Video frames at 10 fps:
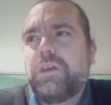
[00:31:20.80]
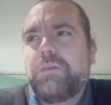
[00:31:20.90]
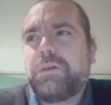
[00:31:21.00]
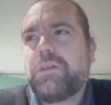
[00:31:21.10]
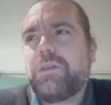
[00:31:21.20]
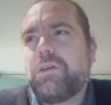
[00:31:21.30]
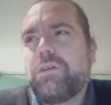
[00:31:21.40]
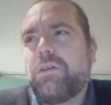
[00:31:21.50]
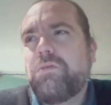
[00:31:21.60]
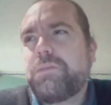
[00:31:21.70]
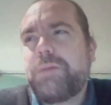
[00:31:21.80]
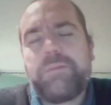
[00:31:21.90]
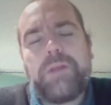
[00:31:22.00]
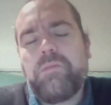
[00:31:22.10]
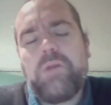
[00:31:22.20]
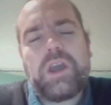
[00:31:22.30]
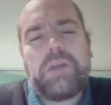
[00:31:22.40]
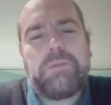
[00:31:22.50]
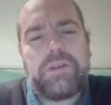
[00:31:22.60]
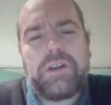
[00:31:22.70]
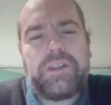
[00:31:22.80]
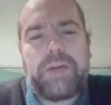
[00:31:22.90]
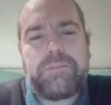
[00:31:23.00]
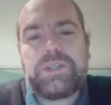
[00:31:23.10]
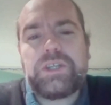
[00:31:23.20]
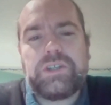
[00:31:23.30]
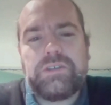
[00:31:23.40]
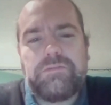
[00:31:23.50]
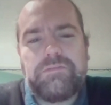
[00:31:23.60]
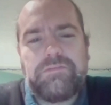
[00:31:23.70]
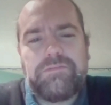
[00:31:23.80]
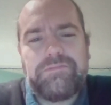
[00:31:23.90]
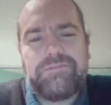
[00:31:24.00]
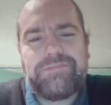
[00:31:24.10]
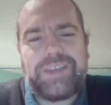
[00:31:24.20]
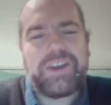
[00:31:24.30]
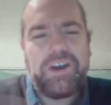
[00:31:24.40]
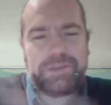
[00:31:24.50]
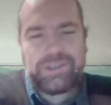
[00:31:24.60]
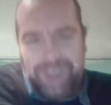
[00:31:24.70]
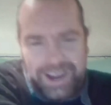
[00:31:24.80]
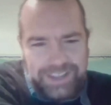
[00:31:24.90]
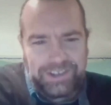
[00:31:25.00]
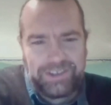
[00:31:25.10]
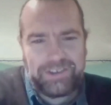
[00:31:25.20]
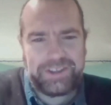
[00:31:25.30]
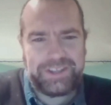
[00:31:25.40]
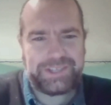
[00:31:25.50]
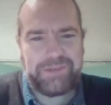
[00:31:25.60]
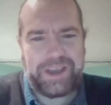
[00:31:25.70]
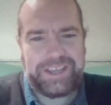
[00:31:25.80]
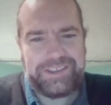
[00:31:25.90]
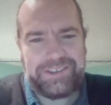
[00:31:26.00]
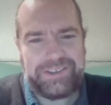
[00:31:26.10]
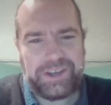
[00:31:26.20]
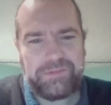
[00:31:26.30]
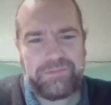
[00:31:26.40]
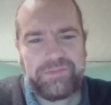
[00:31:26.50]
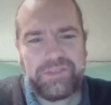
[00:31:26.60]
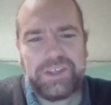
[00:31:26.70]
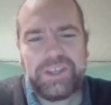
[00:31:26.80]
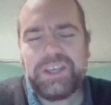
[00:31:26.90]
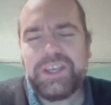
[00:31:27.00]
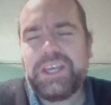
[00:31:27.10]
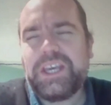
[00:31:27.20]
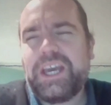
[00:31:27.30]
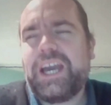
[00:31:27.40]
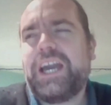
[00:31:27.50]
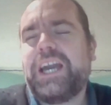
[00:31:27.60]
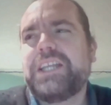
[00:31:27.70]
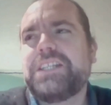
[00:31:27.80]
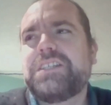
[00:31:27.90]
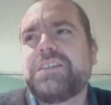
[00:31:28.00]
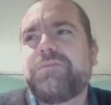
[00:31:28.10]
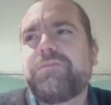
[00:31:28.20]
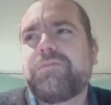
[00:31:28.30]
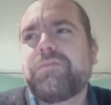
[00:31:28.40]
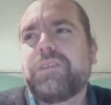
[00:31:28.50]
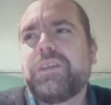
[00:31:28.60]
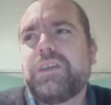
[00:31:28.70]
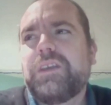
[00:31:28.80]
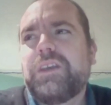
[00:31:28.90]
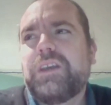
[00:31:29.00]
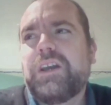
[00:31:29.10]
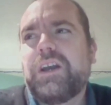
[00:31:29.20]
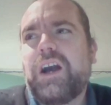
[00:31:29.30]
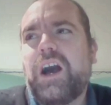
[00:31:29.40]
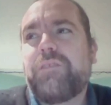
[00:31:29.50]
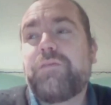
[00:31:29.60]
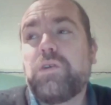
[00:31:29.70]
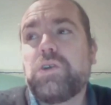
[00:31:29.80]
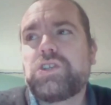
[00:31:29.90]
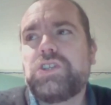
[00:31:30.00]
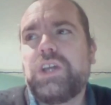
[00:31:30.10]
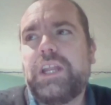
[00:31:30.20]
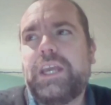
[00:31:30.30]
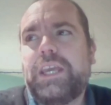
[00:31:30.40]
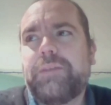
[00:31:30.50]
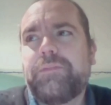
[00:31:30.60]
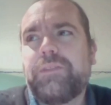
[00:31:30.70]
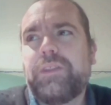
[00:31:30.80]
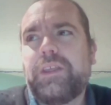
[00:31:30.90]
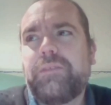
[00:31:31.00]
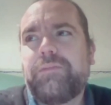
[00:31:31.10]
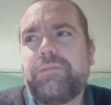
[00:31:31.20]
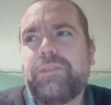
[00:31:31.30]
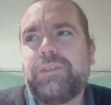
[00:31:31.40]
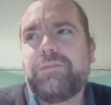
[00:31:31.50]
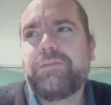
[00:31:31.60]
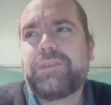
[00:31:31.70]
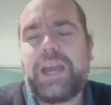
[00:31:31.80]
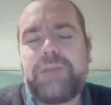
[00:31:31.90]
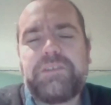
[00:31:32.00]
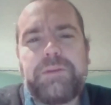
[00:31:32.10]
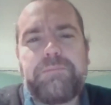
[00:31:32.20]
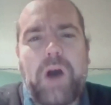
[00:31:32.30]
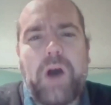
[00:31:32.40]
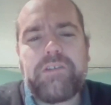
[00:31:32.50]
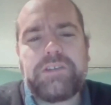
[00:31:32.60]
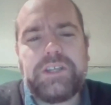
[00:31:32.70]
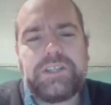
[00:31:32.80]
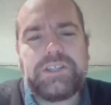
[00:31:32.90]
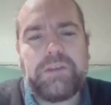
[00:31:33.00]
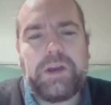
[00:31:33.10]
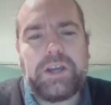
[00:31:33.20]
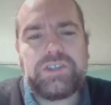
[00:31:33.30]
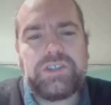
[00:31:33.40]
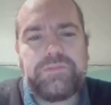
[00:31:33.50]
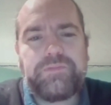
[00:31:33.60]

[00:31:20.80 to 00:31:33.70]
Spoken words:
But all the people I'm working with aren't in that position. They can't be dragged along in this way, you know. And unfortunately, games have been pirated so much